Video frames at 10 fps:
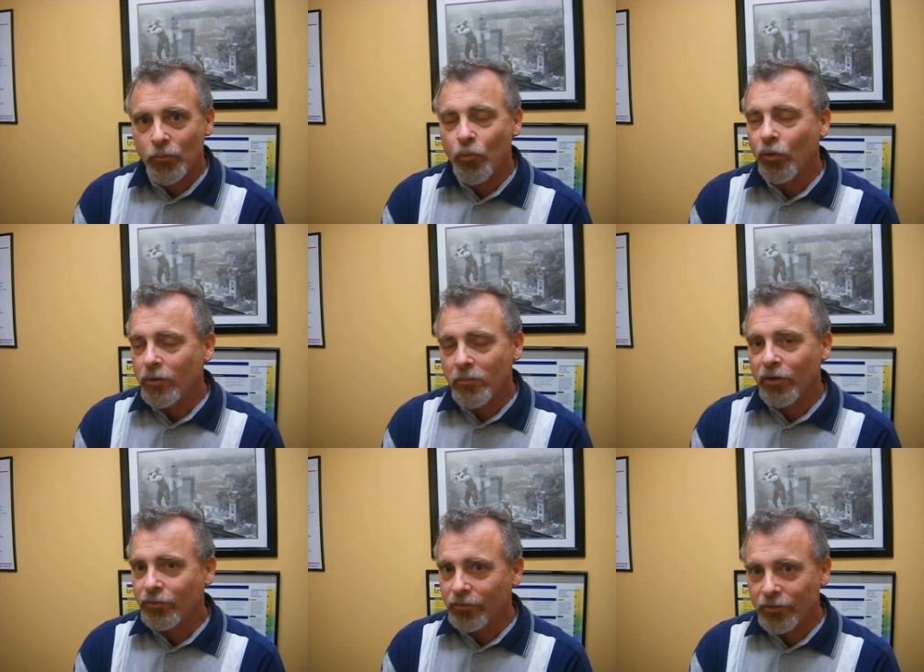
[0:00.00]
February or
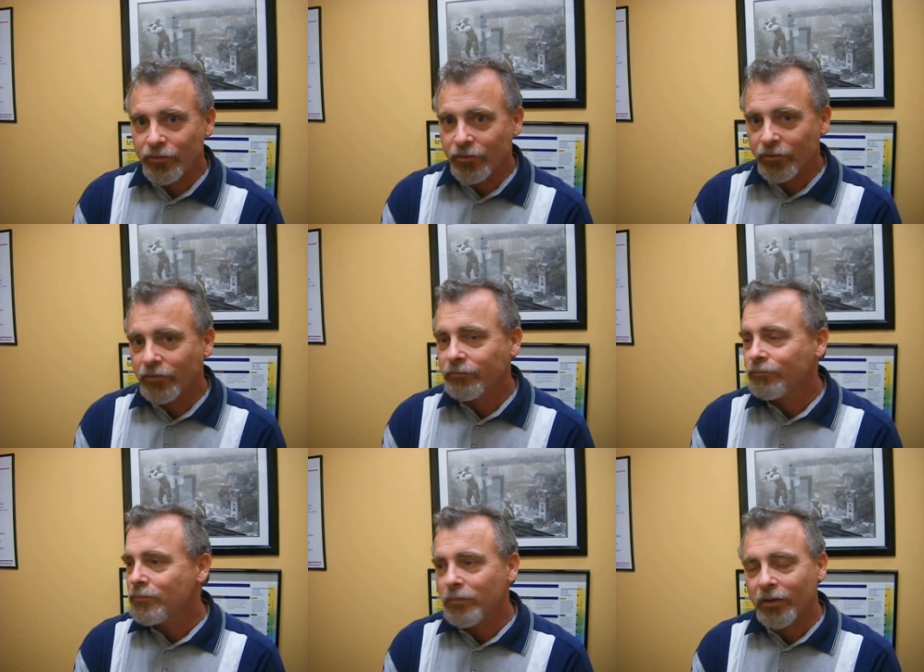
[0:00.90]
March of this year.
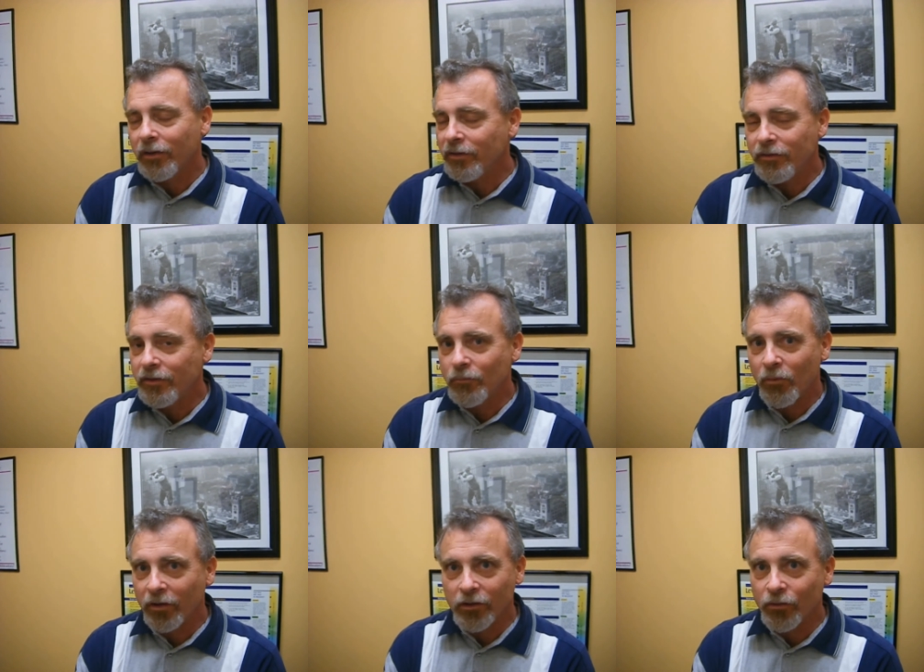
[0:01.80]
I
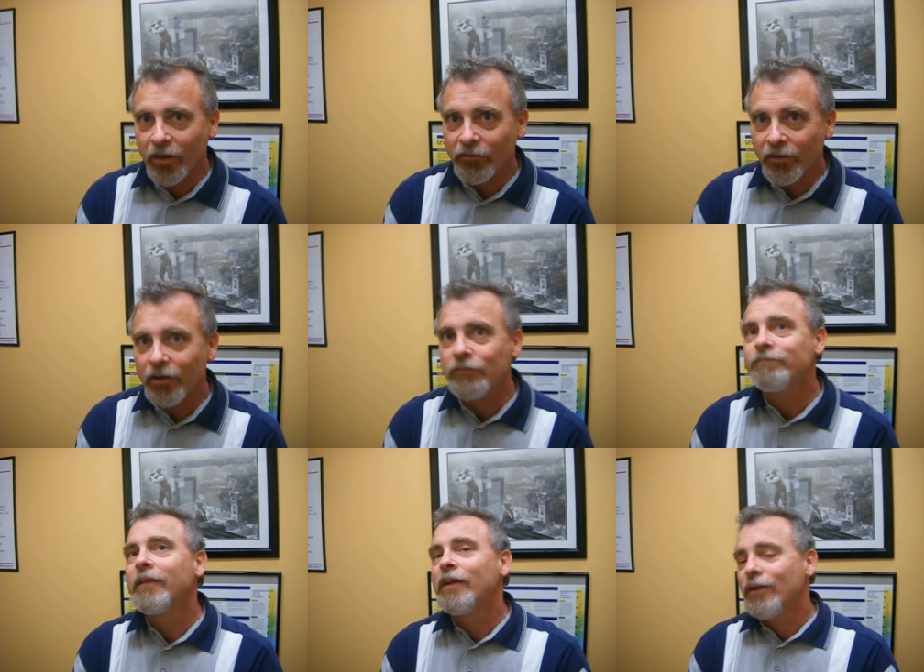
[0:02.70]
didn't want to go that
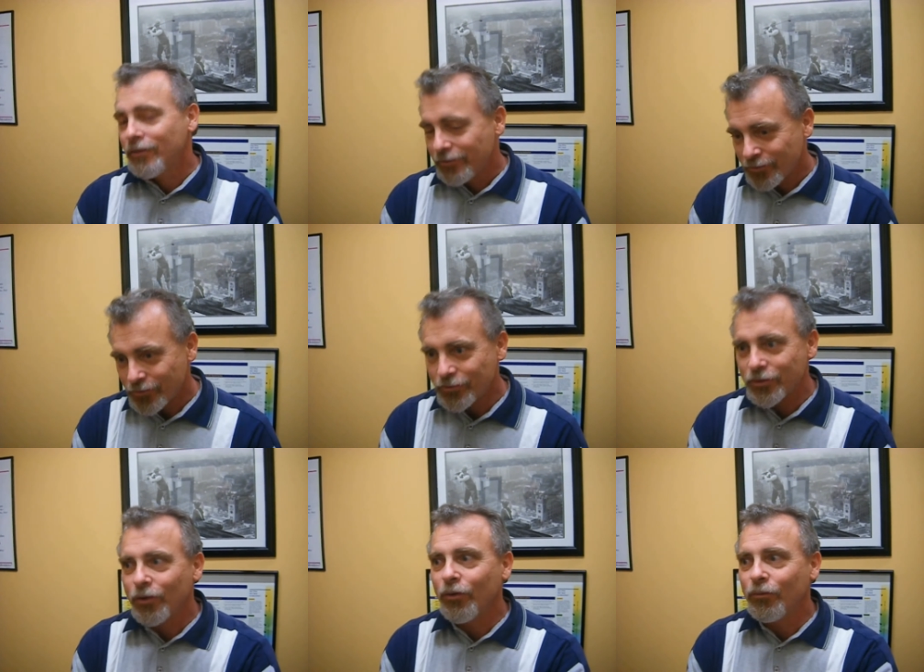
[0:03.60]
route.
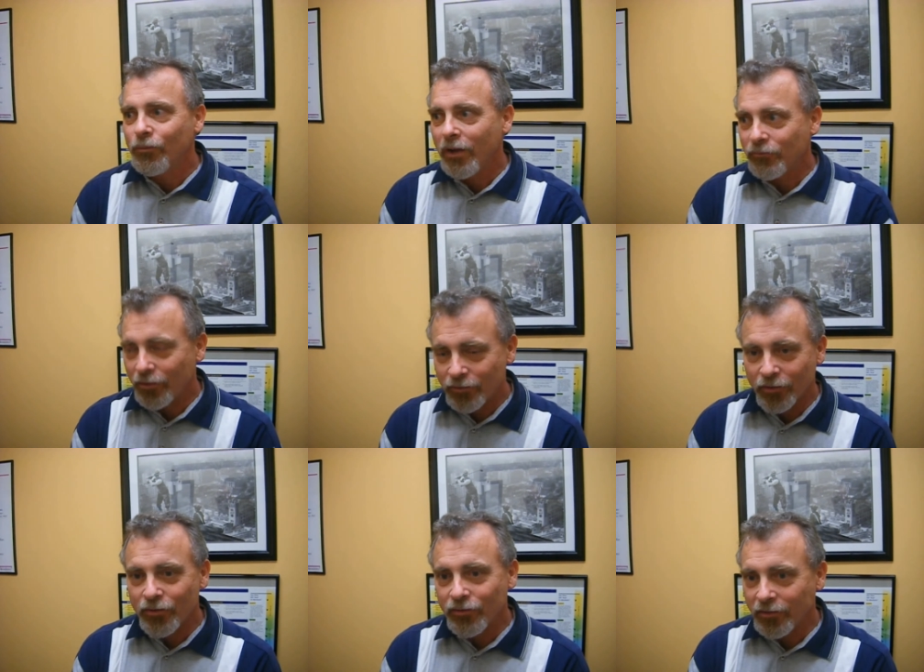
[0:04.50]
So after I
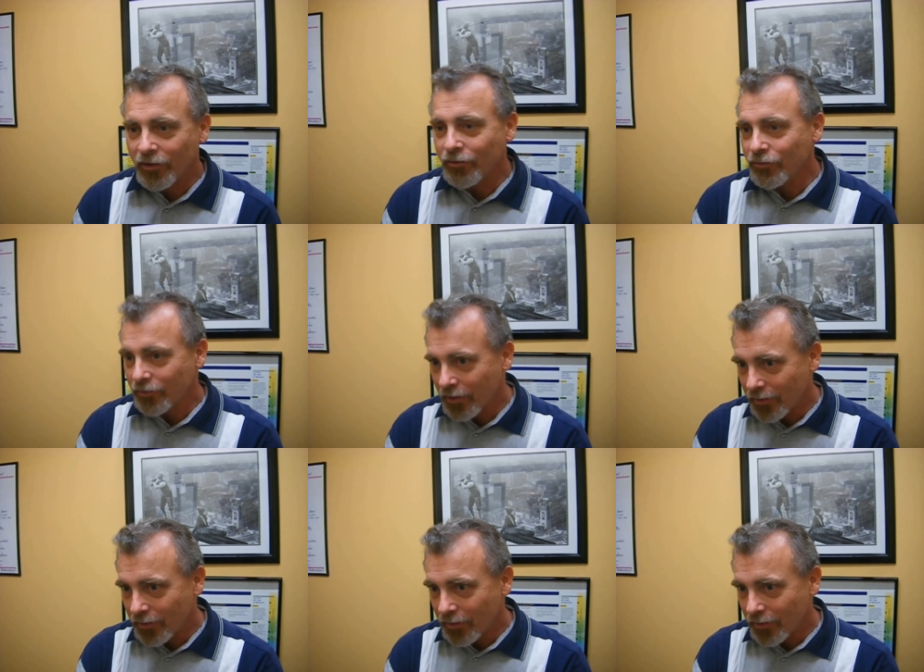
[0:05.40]
started seeing Dr.